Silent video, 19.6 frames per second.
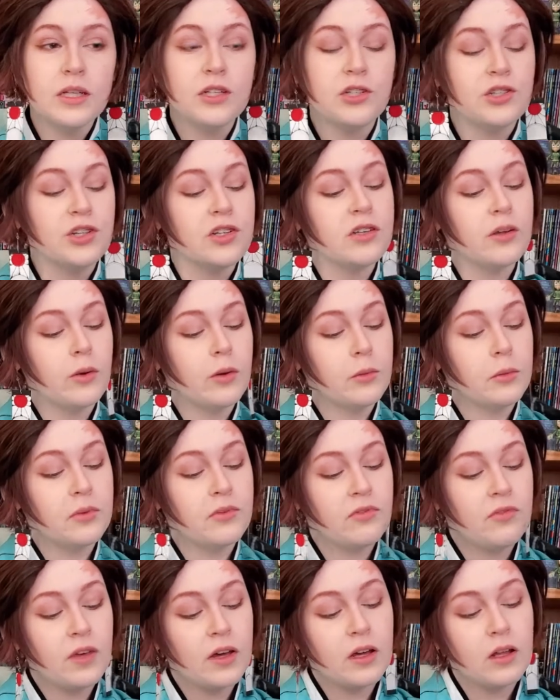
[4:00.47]
just so it would
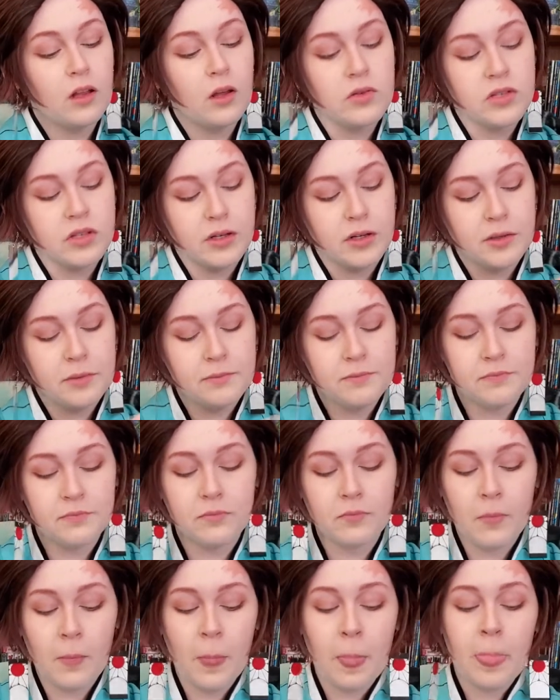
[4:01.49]
fit closer.
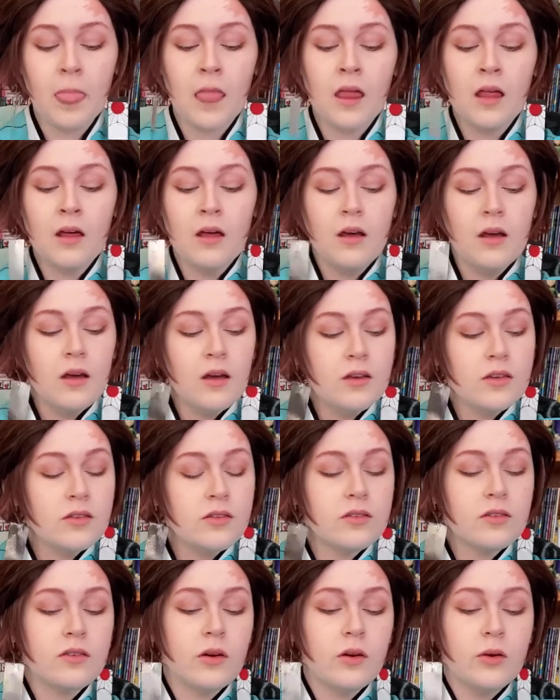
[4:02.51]

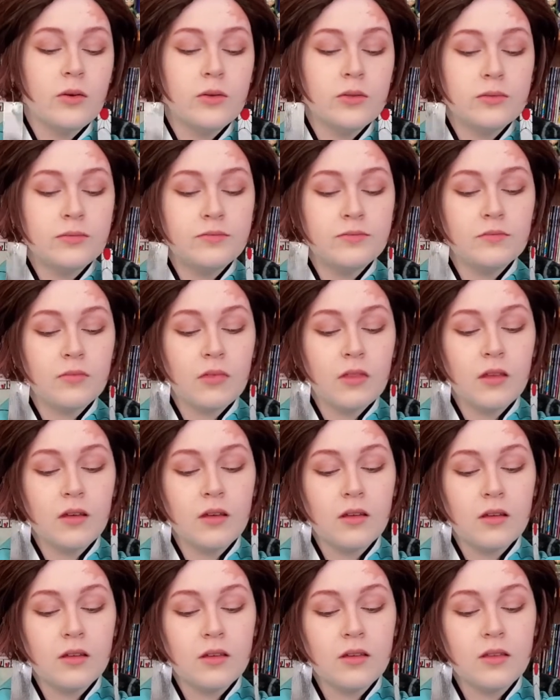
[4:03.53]
So
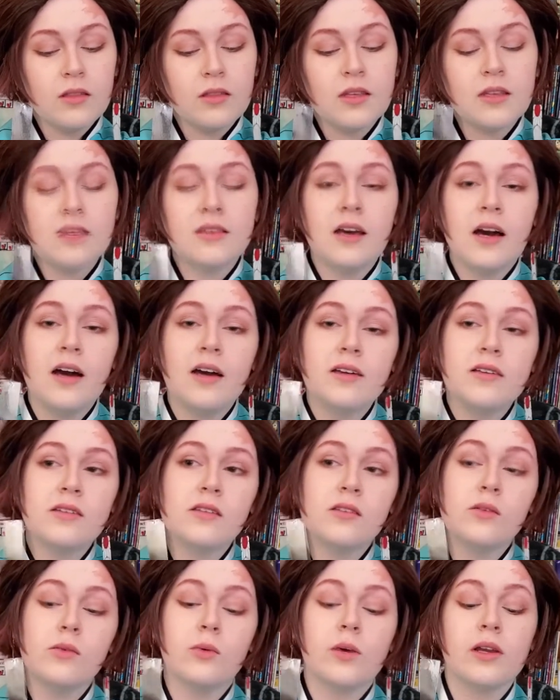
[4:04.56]
the size
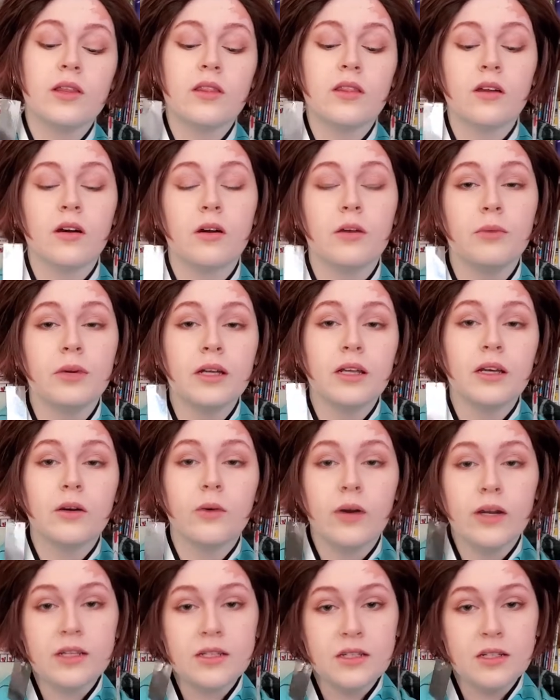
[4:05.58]
and the width are really
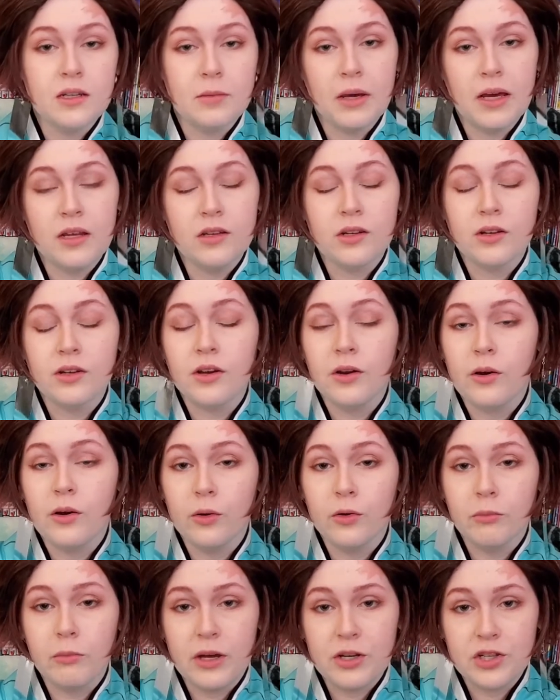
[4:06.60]
going to depend on your
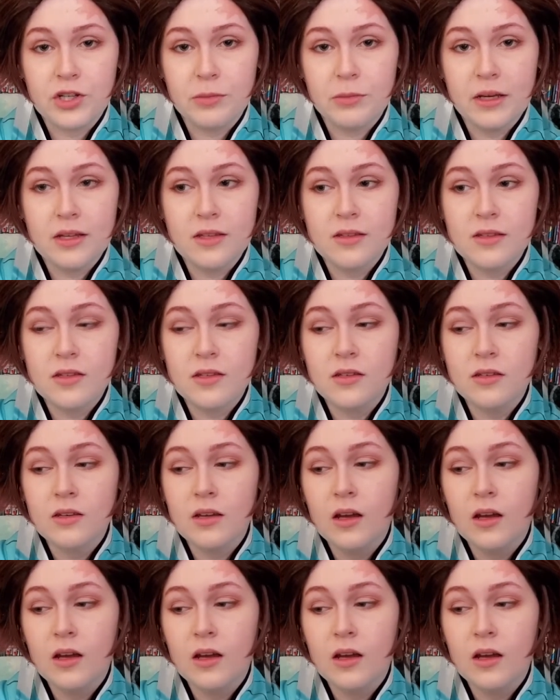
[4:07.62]
own measurements.